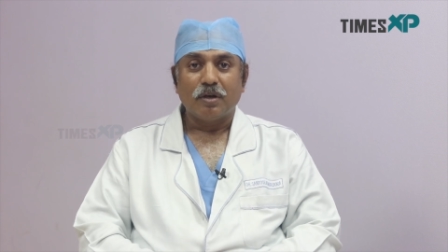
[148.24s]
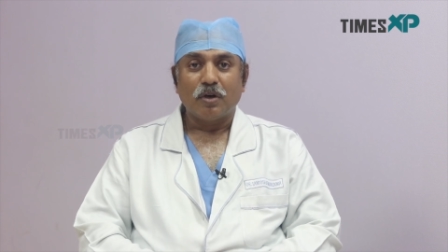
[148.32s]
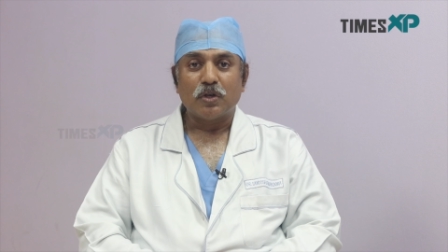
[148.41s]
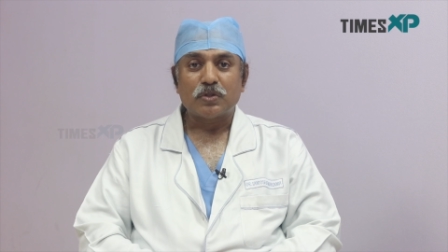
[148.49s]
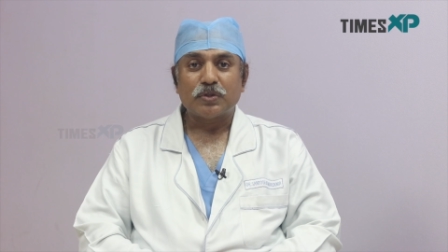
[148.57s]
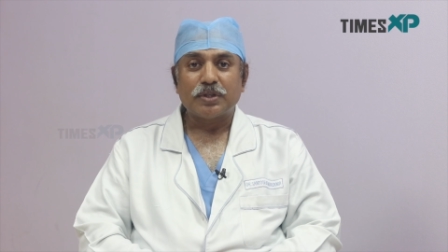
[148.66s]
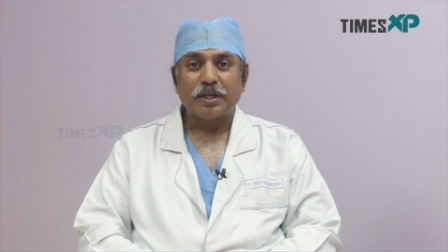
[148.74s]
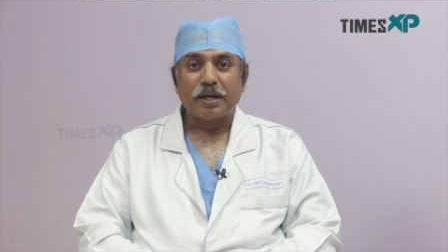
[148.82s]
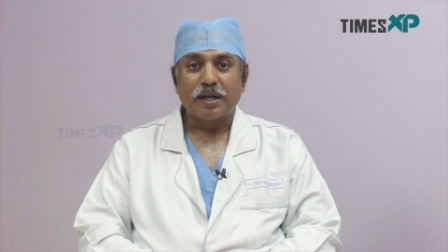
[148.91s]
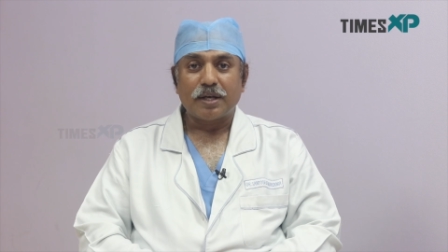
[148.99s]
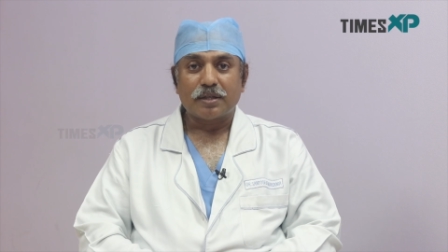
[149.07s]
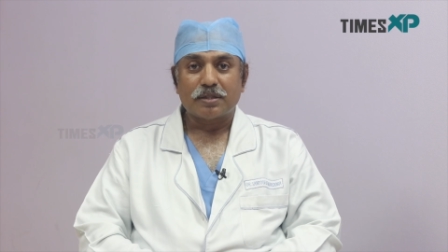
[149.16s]
Also, there
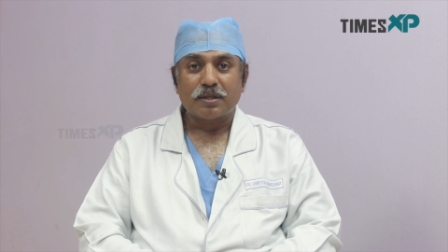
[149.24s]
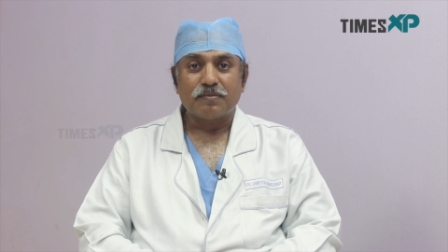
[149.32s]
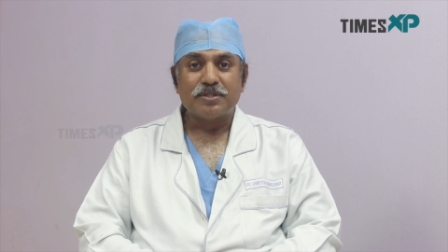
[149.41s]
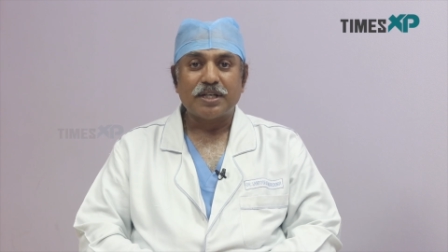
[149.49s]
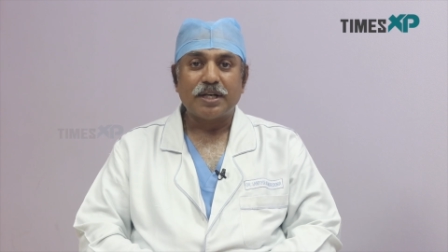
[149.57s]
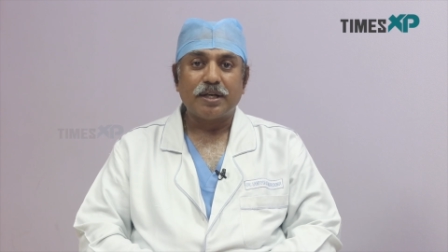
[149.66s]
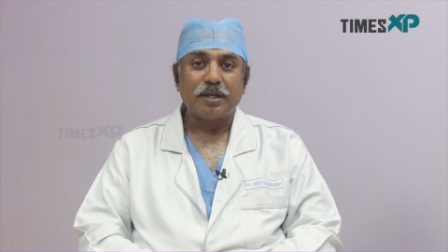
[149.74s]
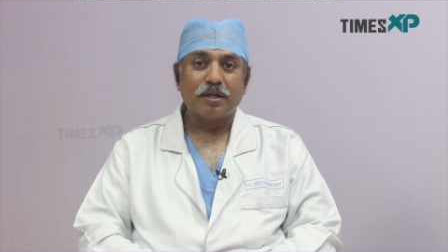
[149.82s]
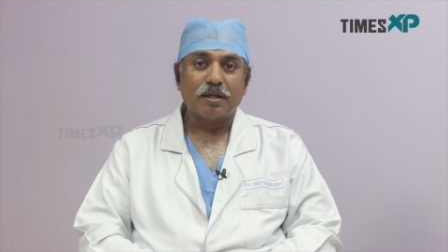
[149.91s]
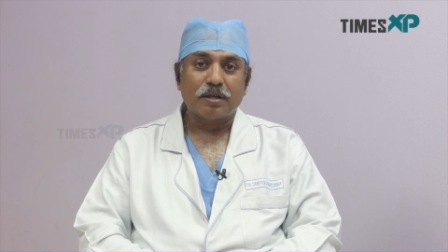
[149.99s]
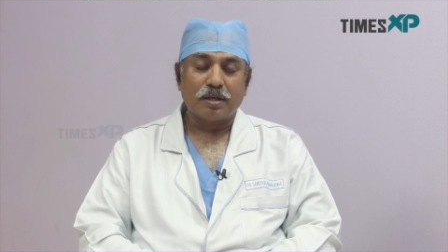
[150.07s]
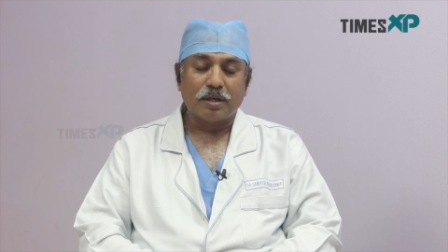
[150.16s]
are some
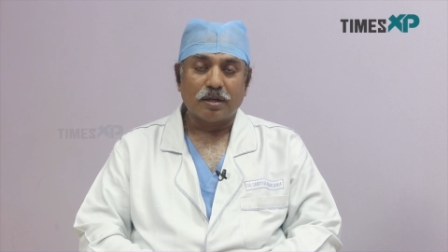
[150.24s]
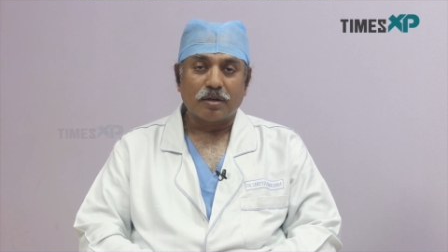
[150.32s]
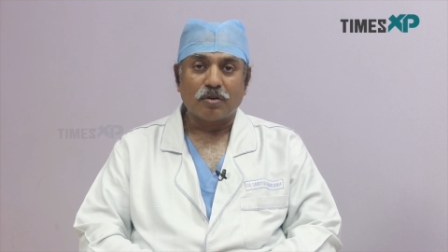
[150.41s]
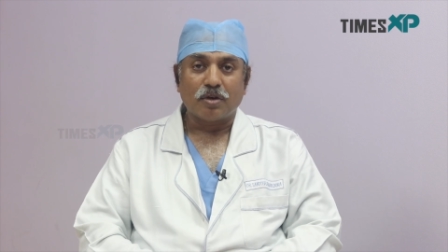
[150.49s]
genetic uh,